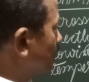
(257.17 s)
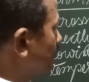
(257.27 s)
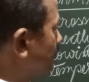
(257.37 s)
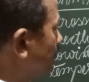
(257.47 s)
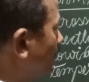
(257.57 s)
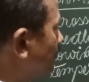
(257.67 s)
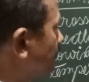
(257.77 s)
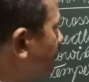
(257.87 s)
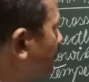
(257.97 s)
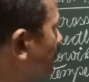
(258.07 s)
the
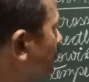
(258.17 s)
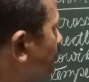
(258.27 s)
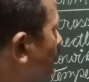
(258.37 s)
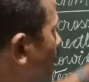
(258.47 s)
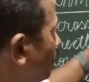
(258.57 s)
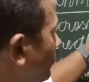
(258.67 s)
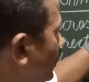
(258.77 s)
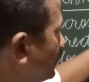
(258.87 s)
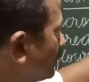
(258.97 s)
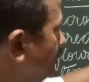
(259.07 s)
other part. The law
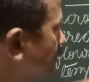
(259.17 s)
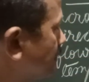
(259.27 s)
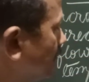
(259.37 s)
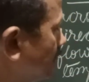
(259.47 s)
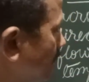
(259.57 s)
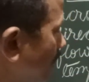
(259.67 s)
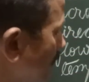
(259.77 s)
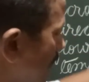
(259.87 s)
and other things are here.